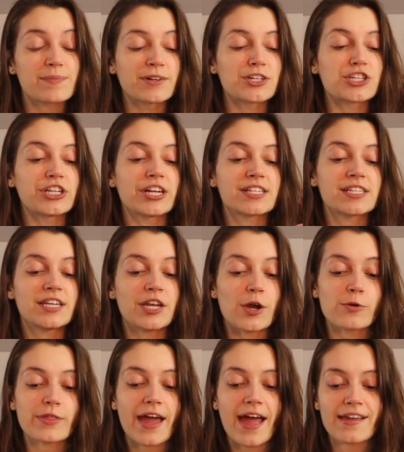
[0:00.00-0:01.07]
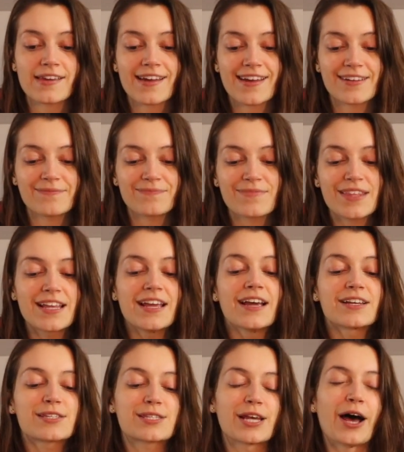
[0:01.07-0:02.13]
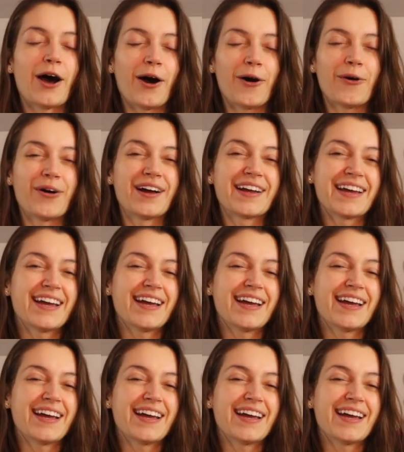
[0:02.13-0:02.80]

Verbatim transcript: but she doesn't know that yet. So